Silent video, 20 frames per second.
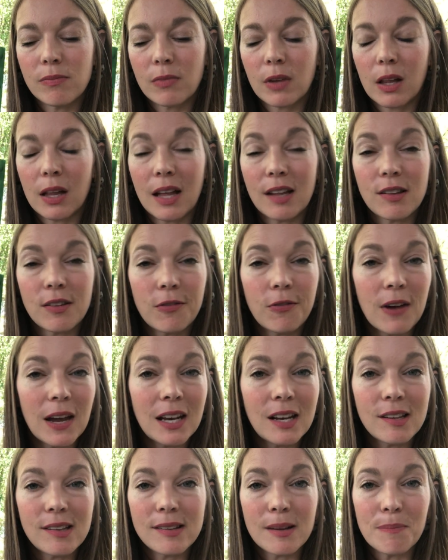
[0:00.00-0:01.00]

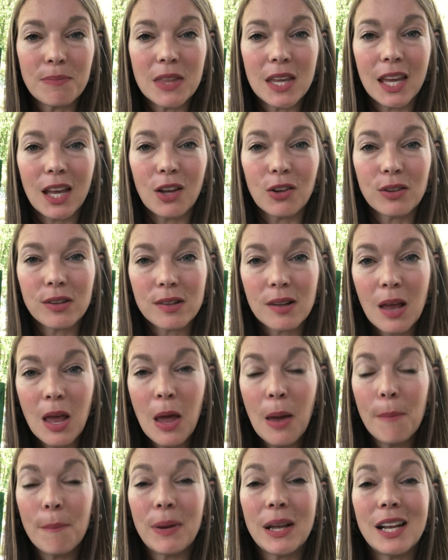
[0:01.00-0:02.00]
classified as something else,
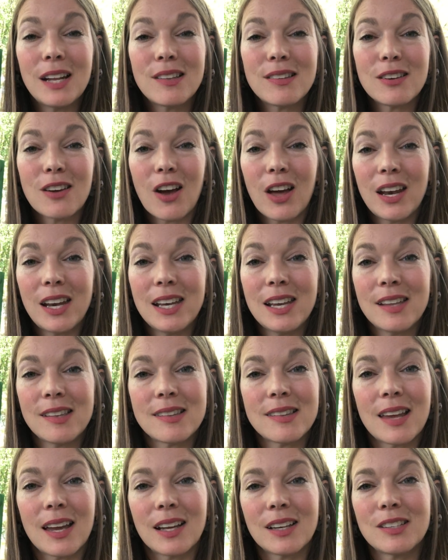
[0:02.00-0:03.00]
but it's not an
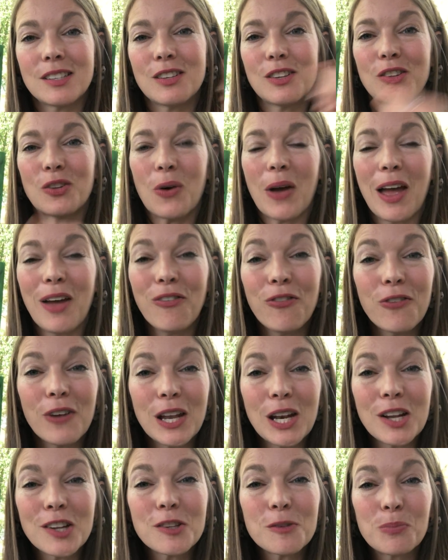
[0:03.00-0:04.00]
insect. So have
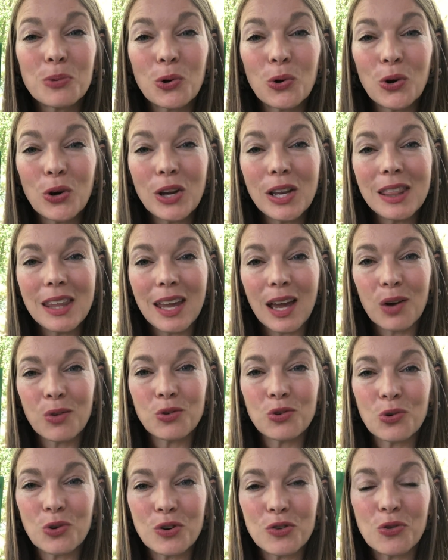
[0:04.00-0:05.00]
fun exploring the
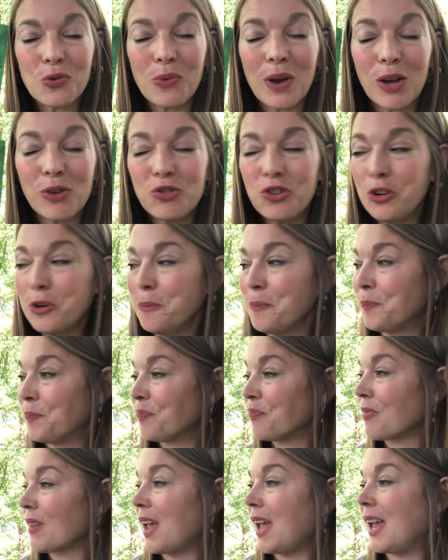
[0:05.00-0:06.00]
outdoors around you
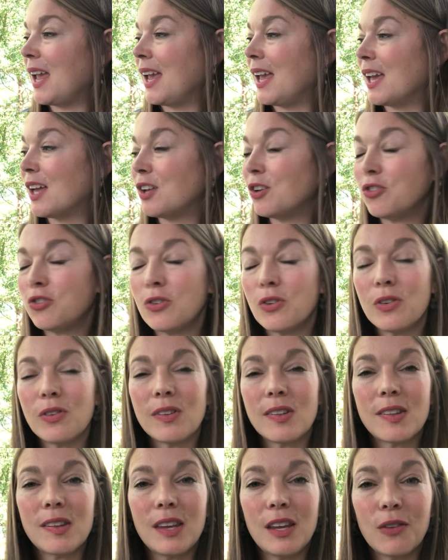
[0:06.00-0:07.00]
and
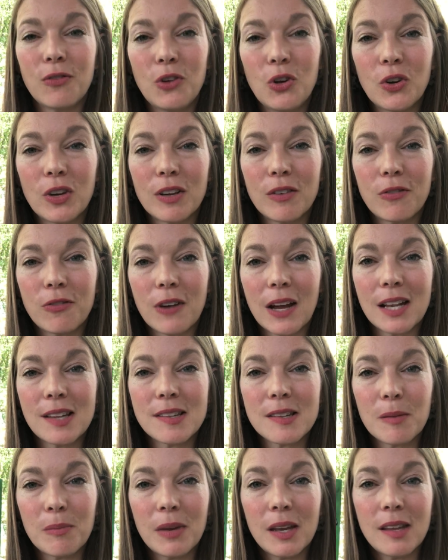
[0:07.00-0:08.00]
see if you can find
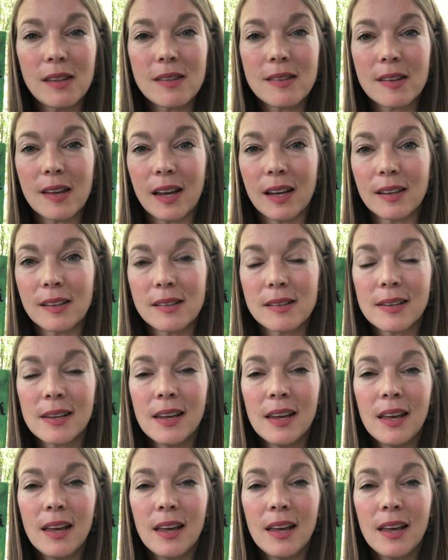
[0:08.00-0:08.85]
some insects